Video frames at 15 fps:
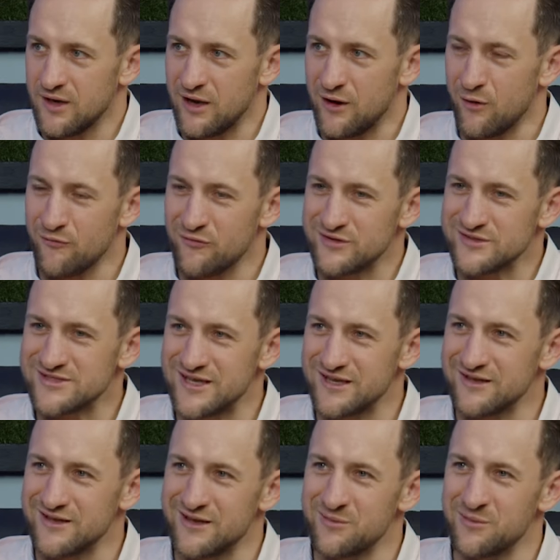I often say
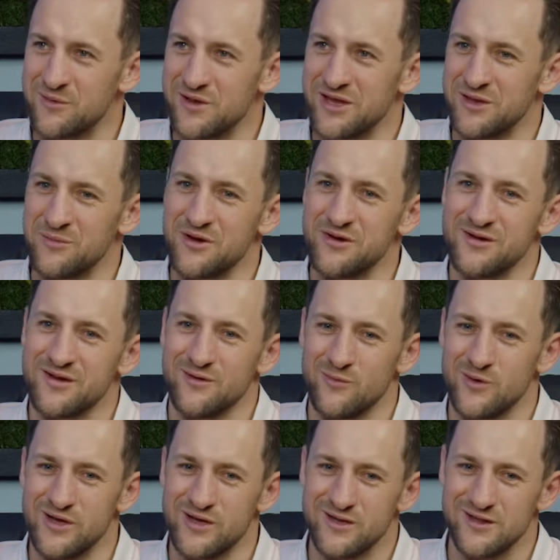that in, in, America,
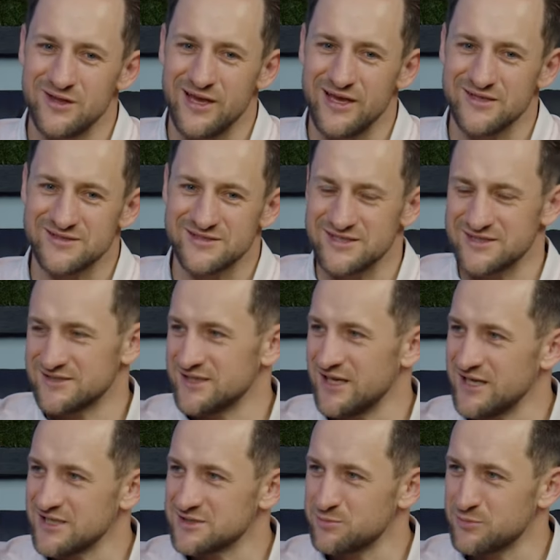we like
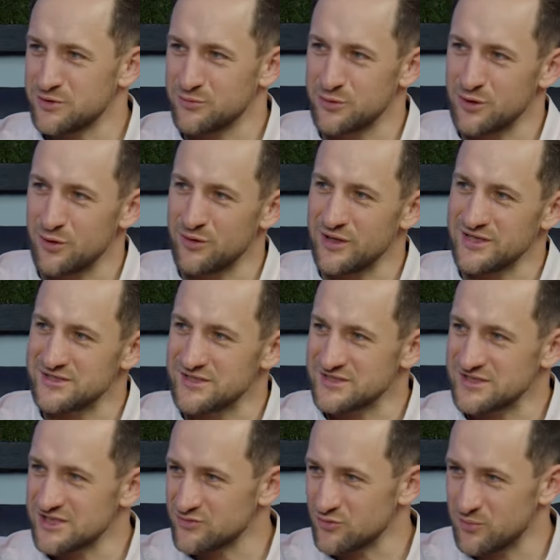success, but we don't like
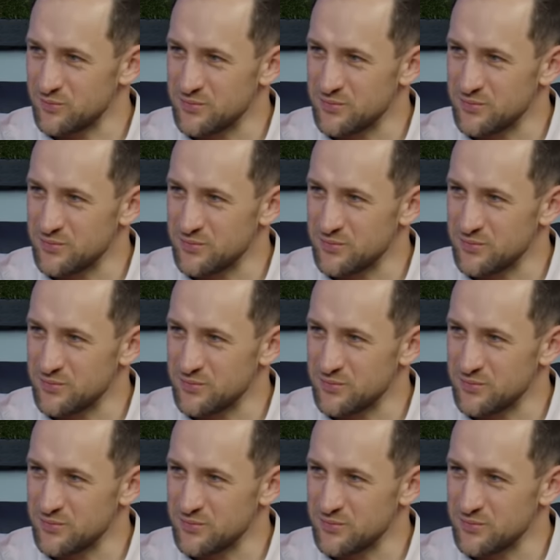successful